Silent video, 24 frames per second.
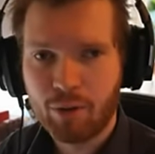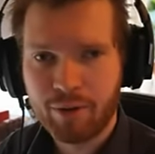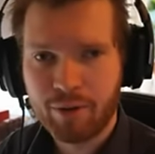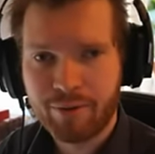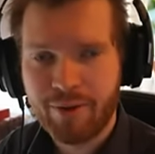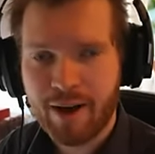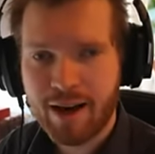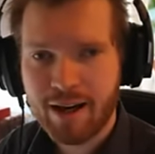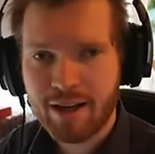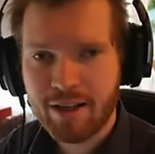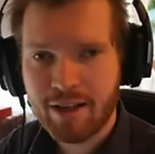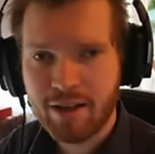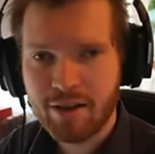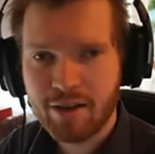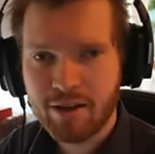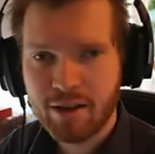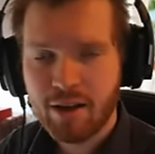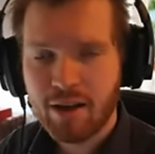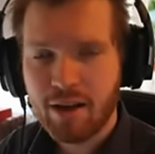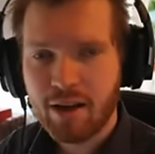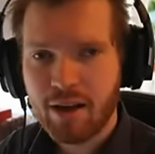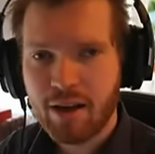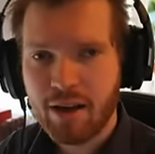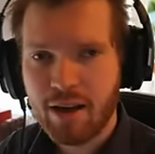factions
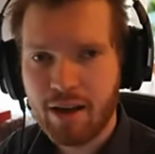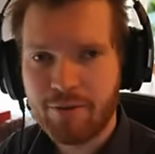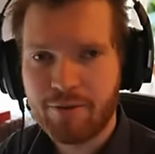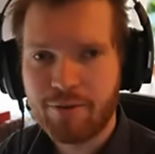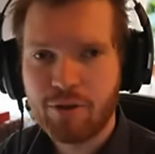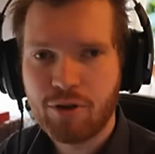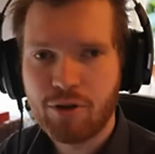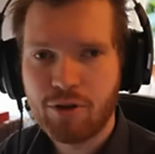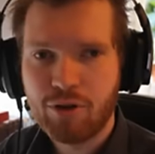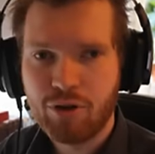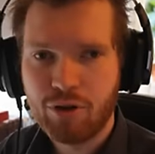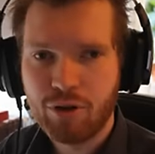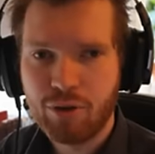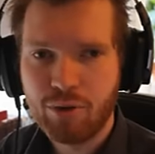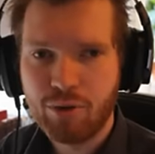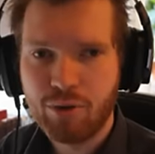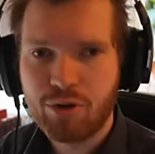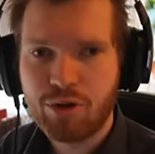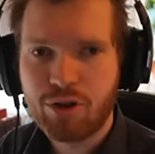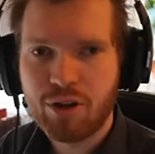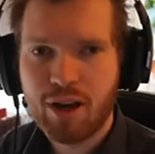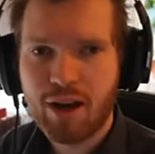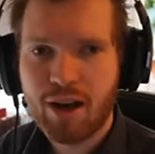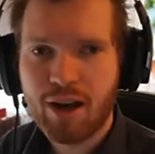if you
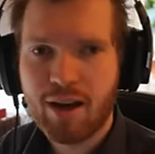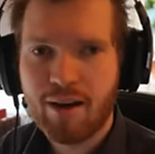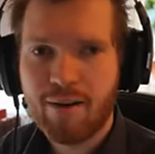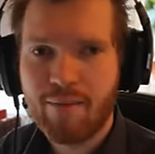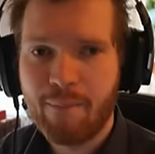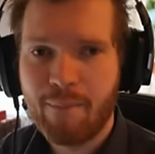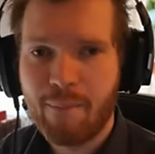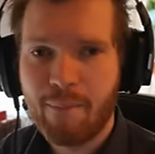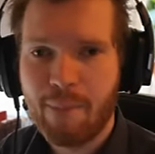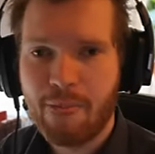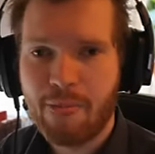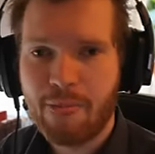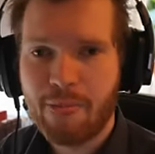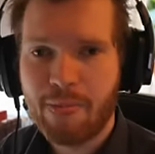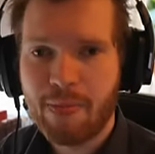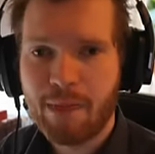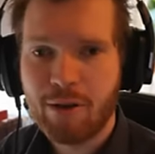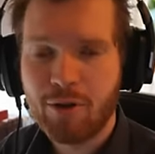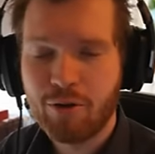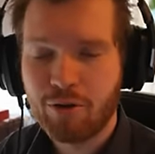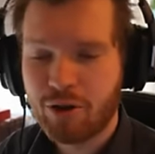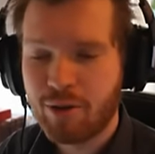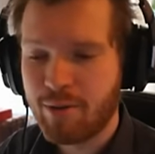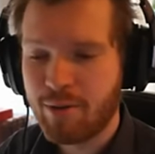use the
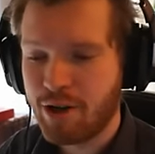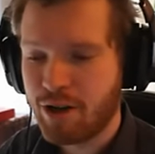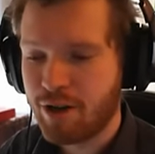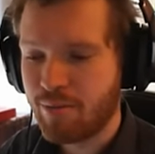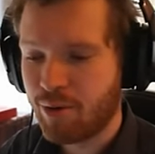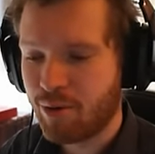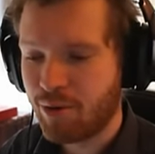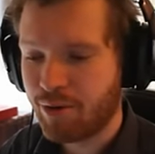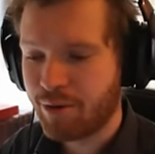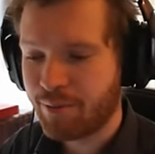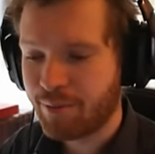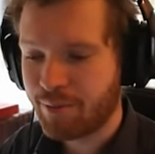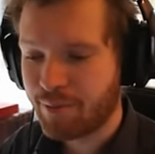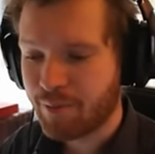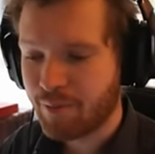mission board.